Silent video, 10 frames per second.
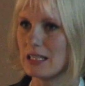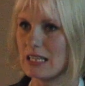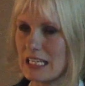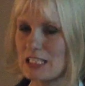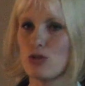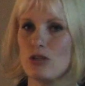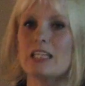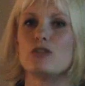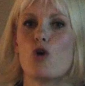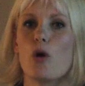things you
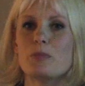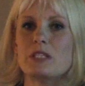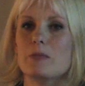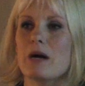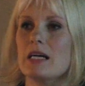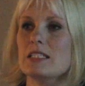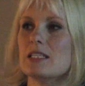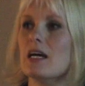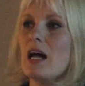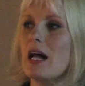need to optimize
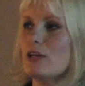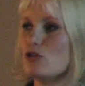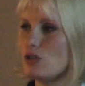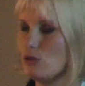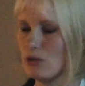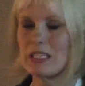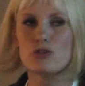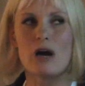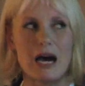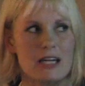and you need
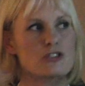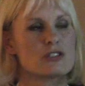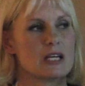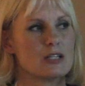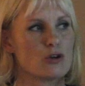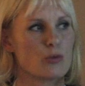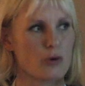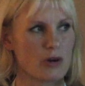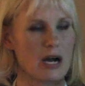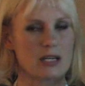to understand your
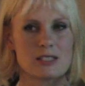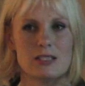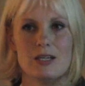product.